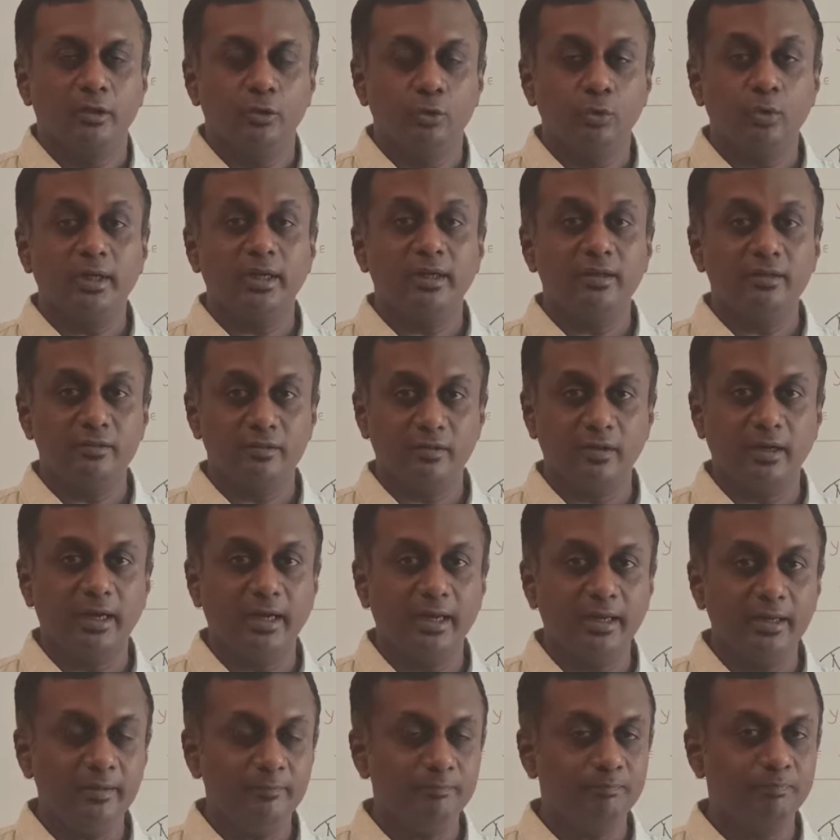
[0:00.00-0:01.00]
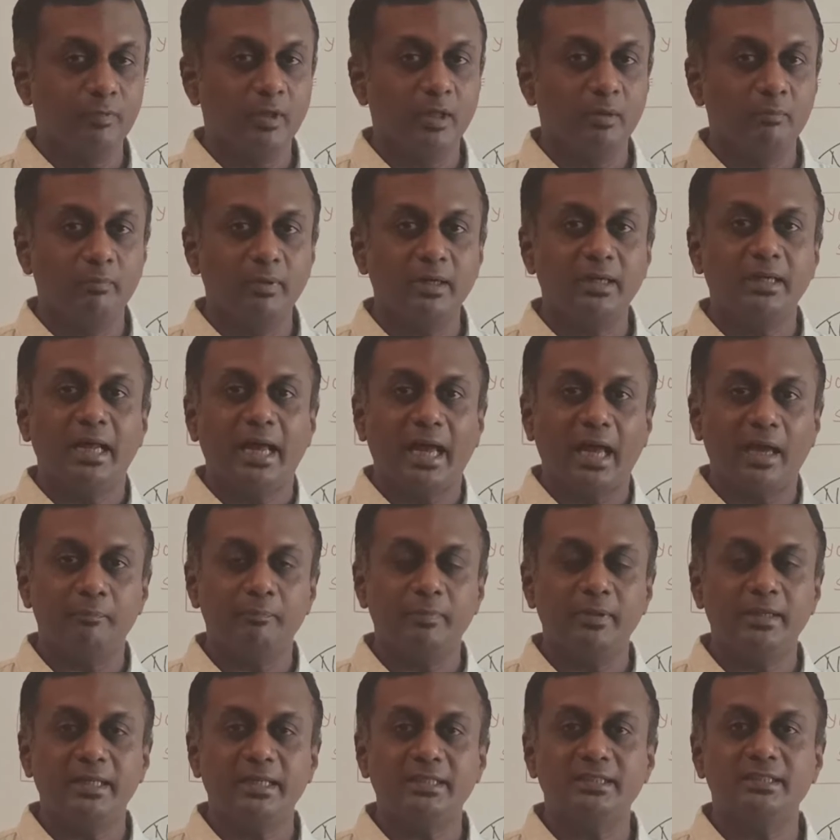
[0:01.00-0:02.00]
You can try, but
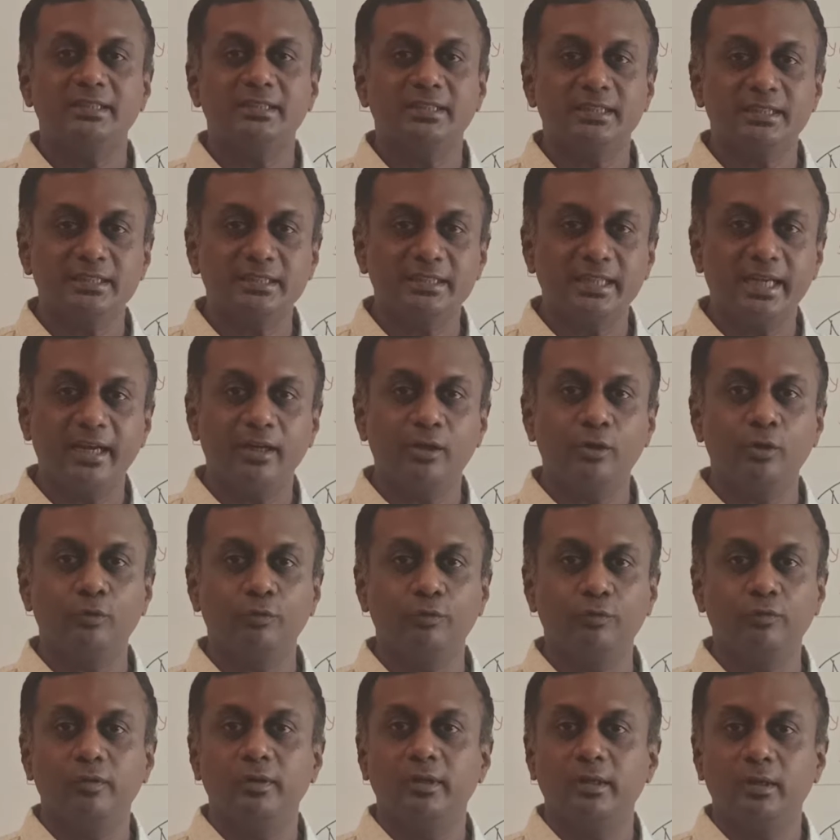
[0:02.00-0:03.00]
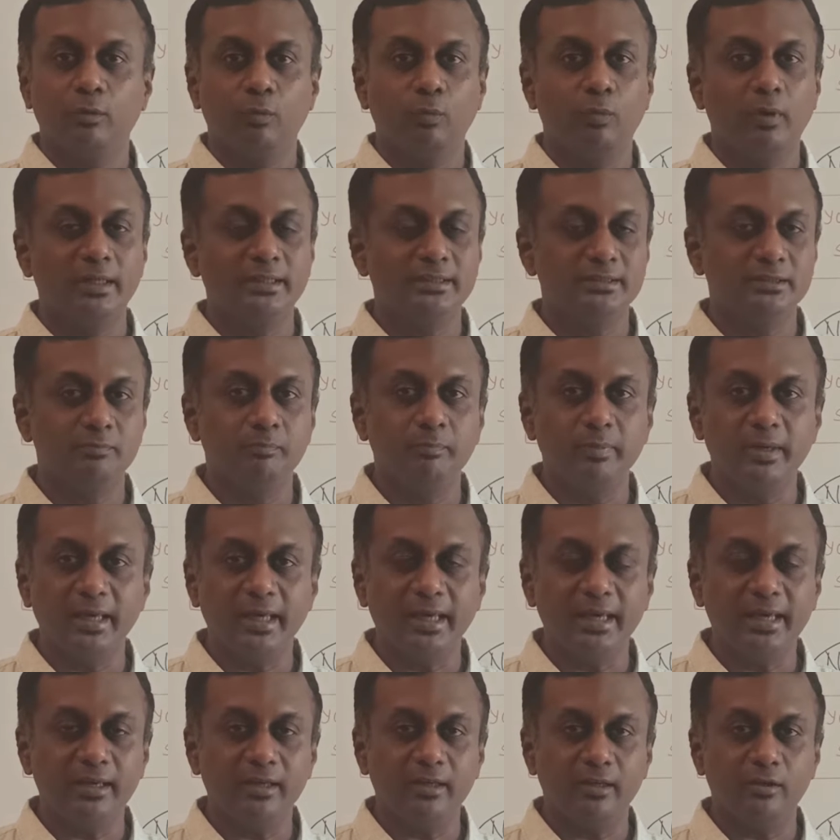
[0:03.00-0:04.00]
happiness is a state of one's
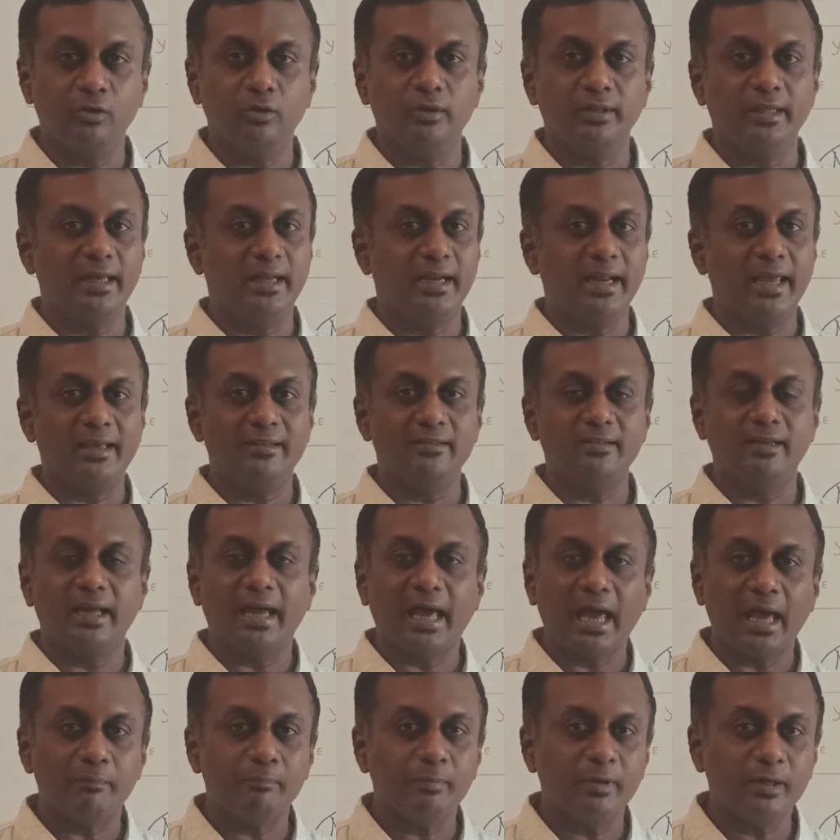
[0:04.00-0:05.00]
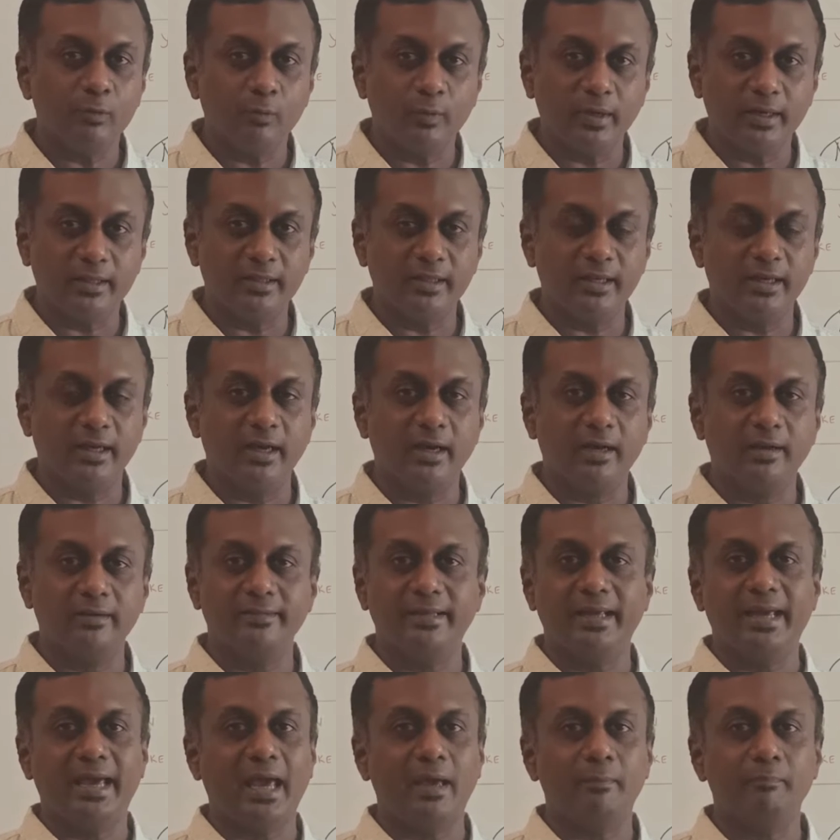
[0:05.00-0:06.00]
being. You know, they are either happy where they
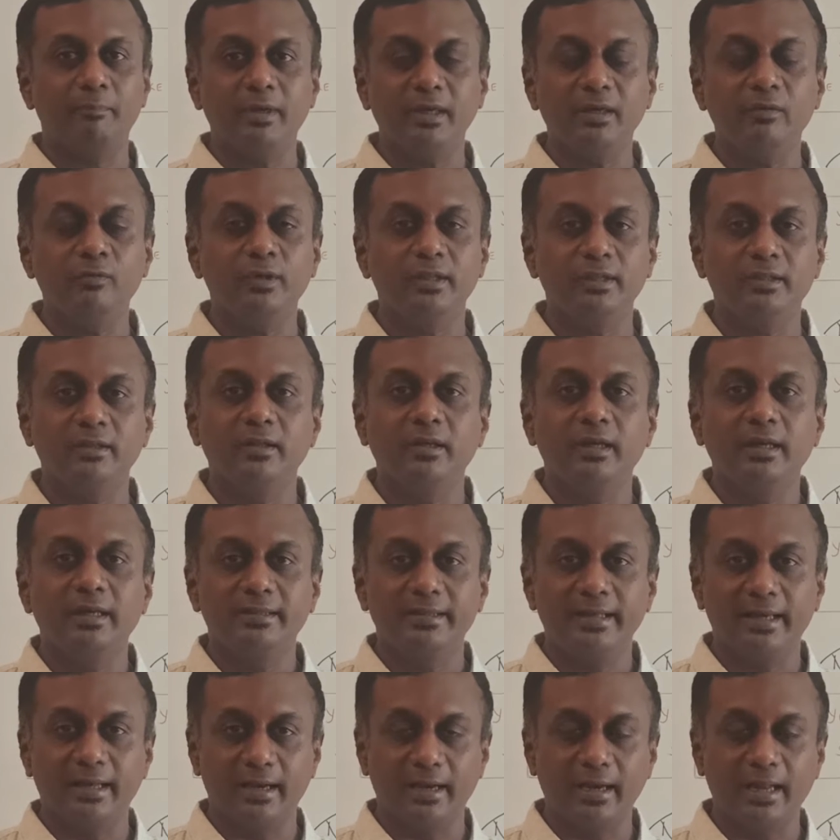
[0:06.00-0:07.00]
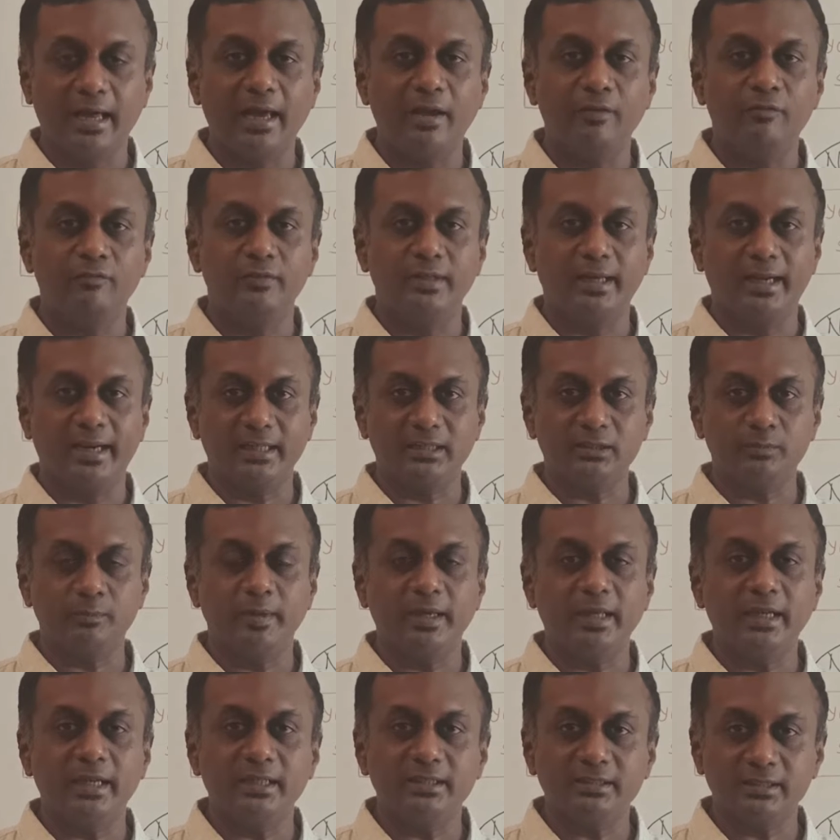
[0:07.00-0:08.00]
are, they're happy with their life, their
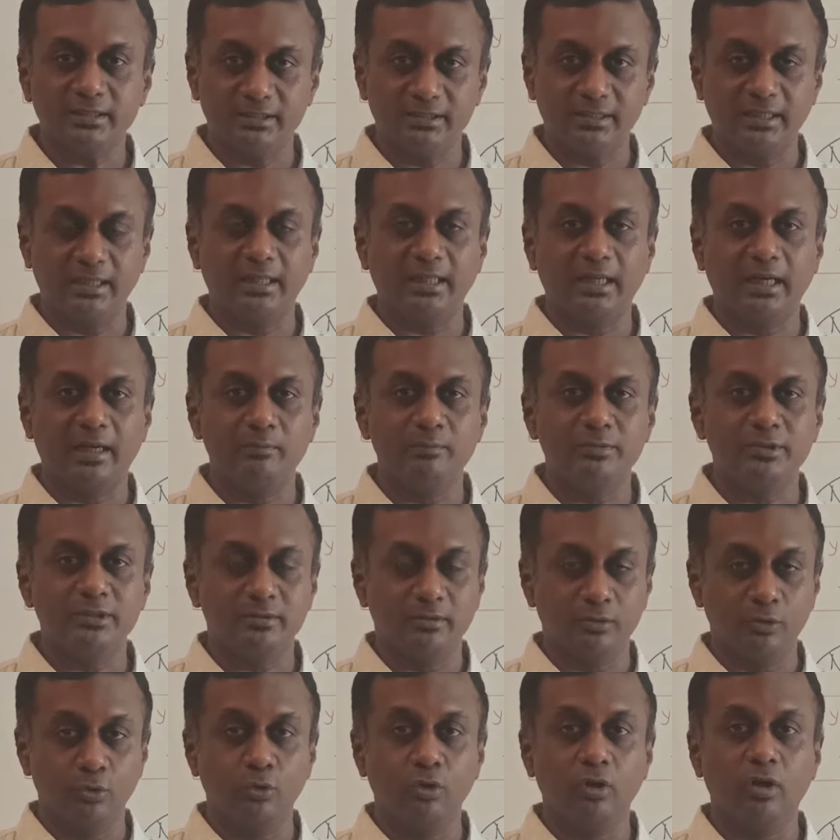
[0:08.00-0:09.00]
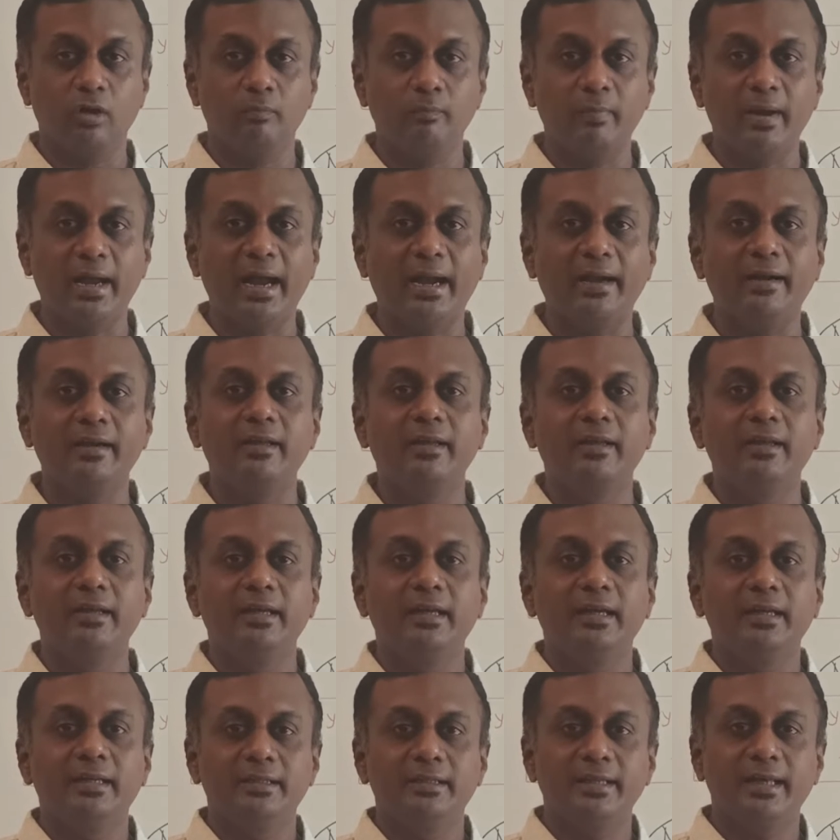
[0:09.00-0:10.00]
experiences that comes, good or bad.
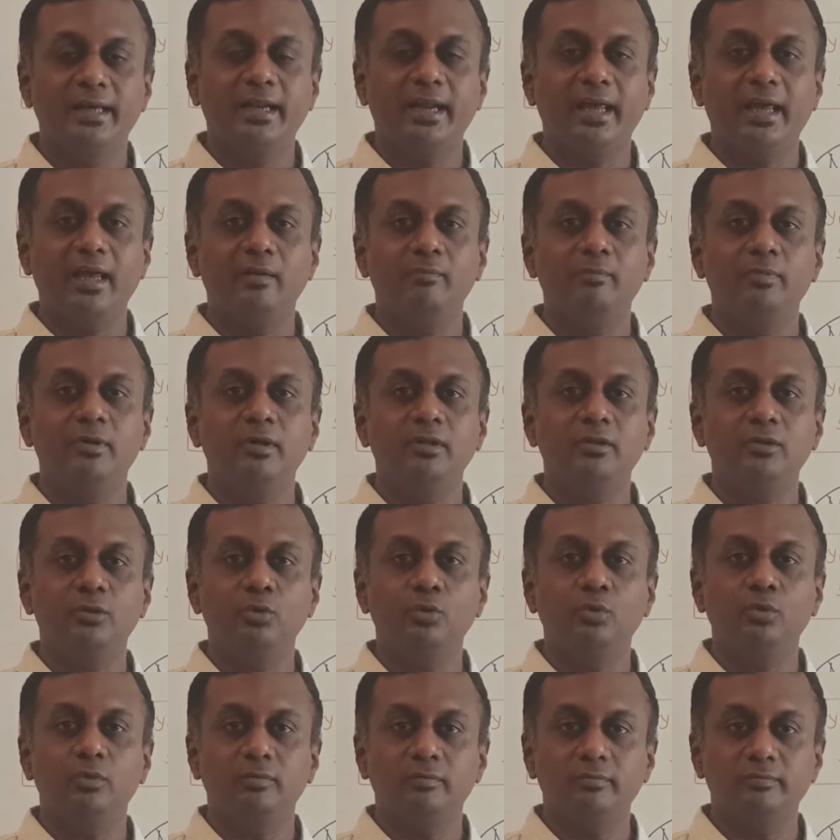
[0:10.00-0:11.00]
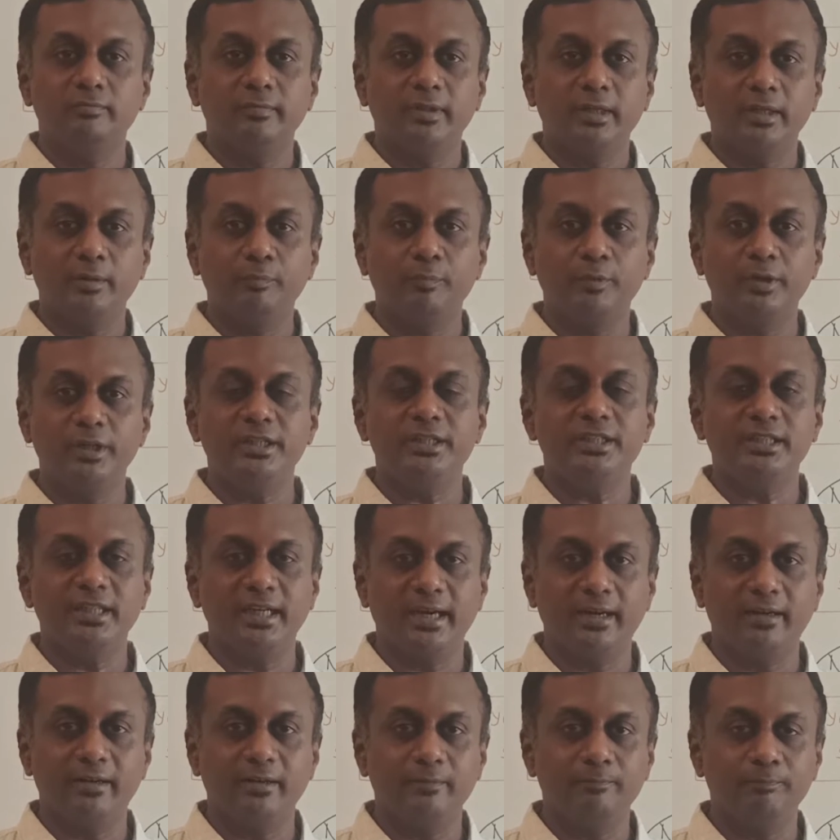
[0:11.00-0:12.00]
They're able to
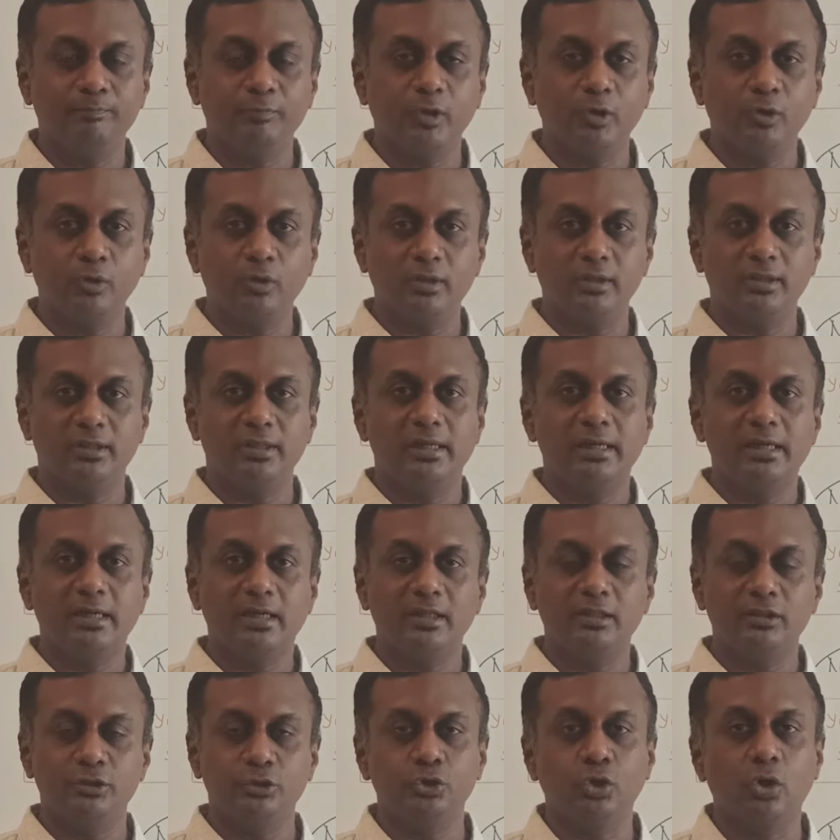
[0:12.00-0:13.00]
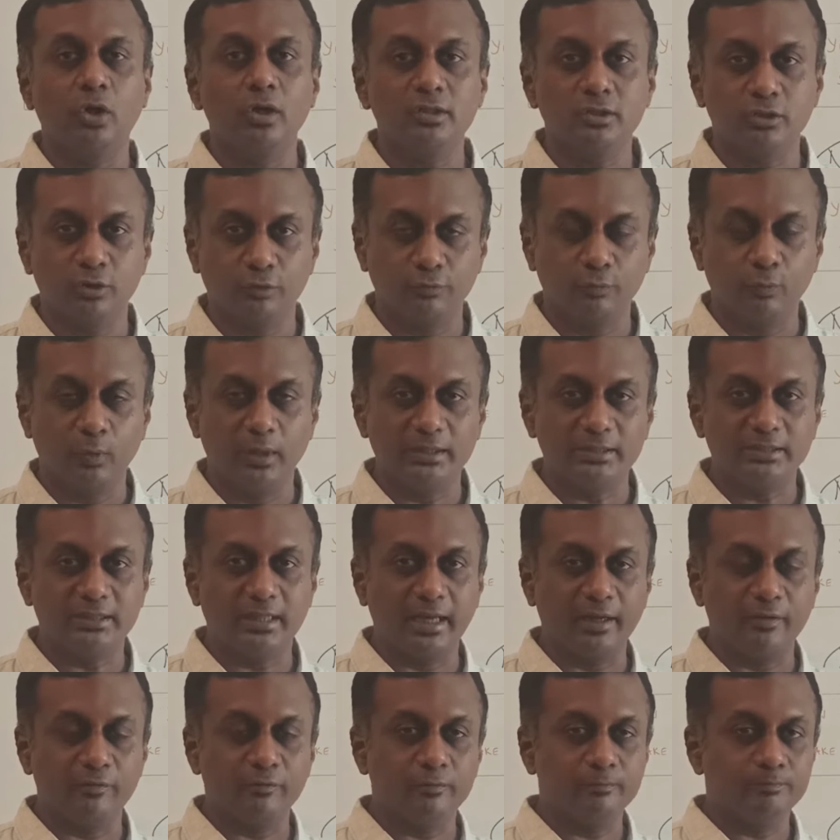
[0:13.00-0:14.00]
appreciate, you know, the little joys of one's
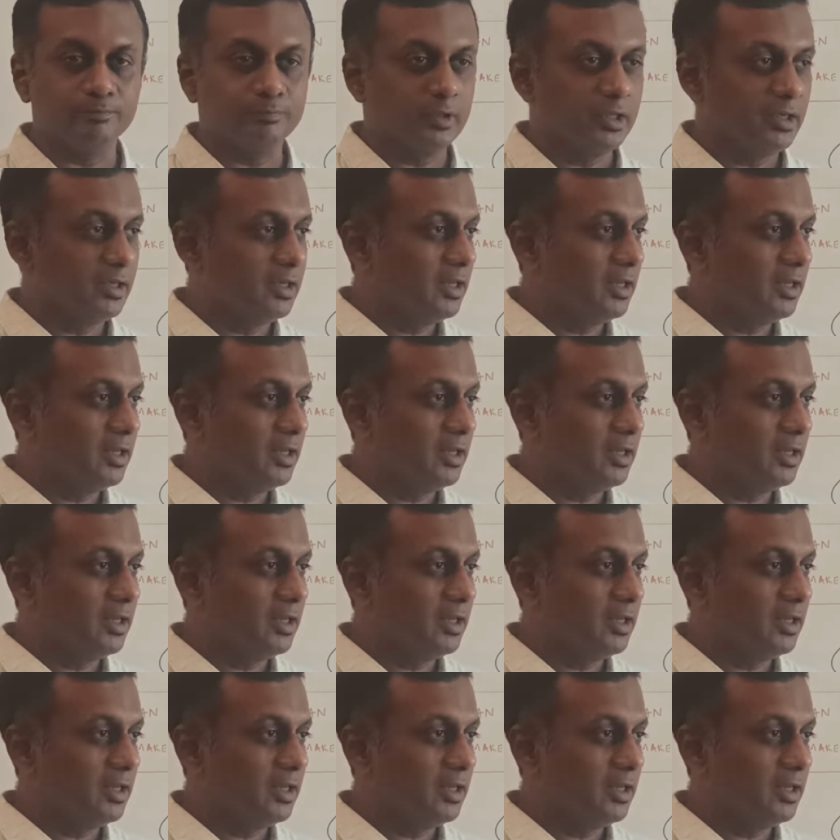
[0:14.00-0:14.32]
life.